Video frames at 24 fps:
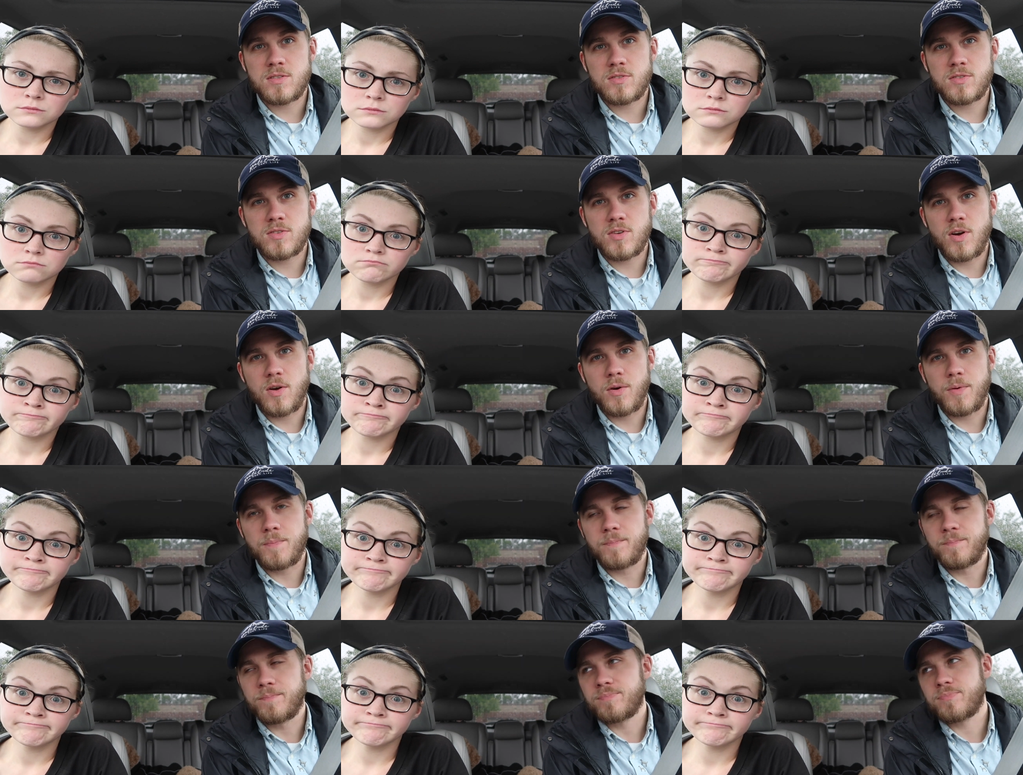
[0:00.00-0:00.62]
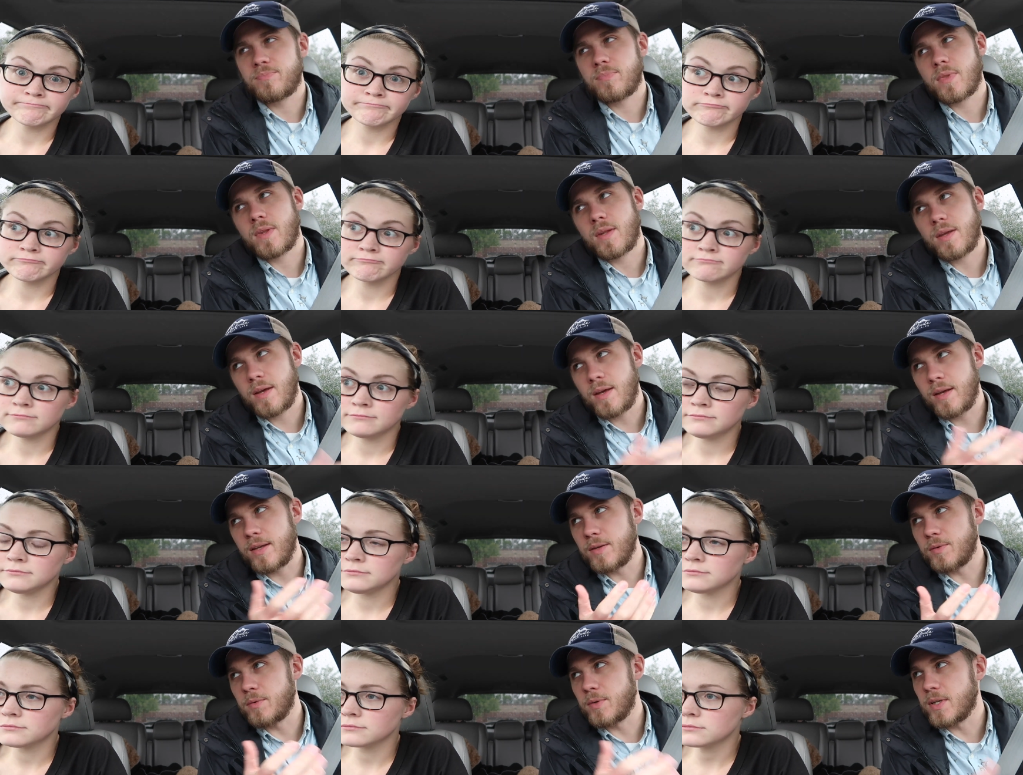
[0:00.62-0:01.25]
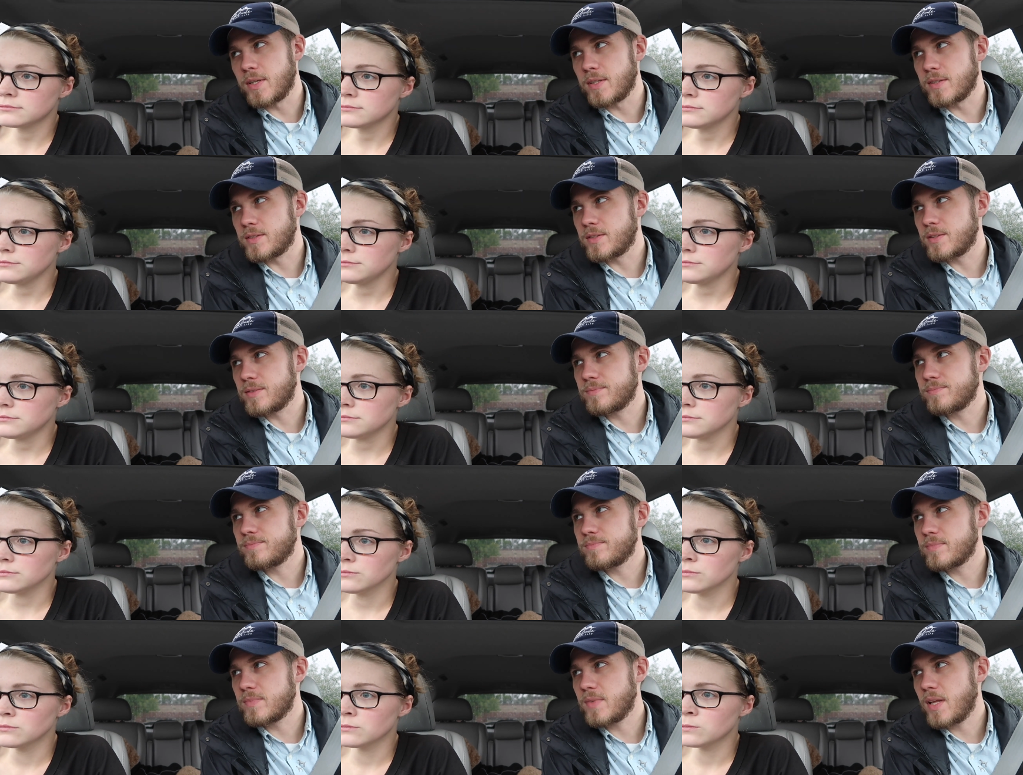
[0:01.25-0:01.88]
Speaker 1: So, anyways,
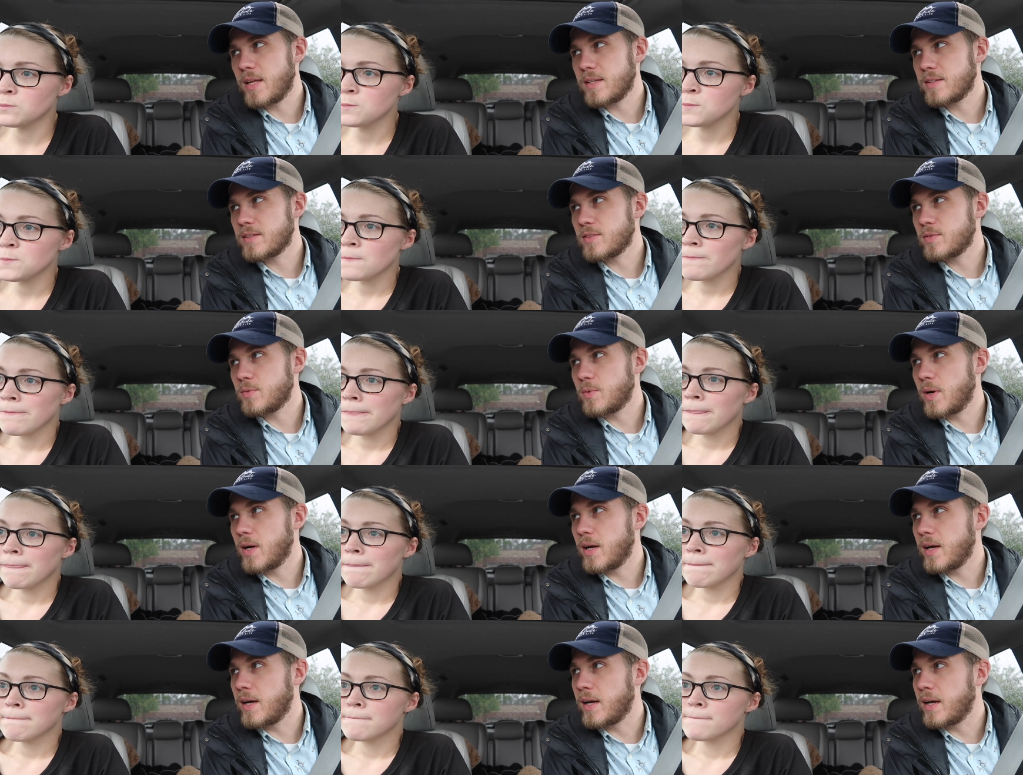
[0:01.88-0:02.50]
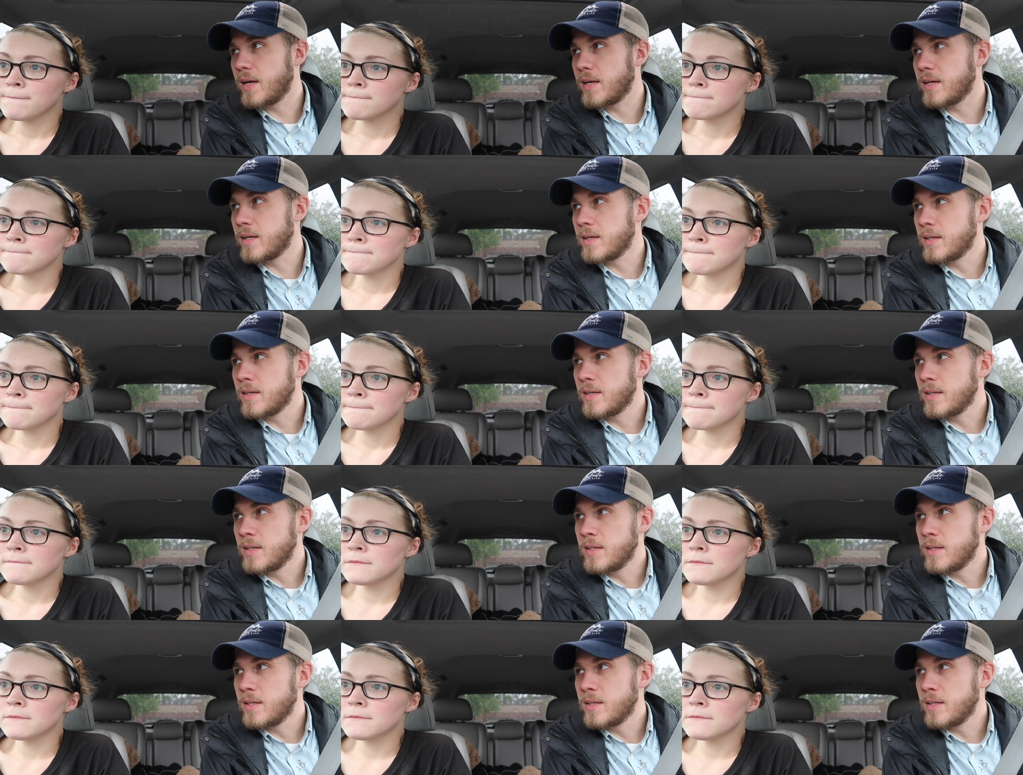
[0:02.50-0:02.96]
that's why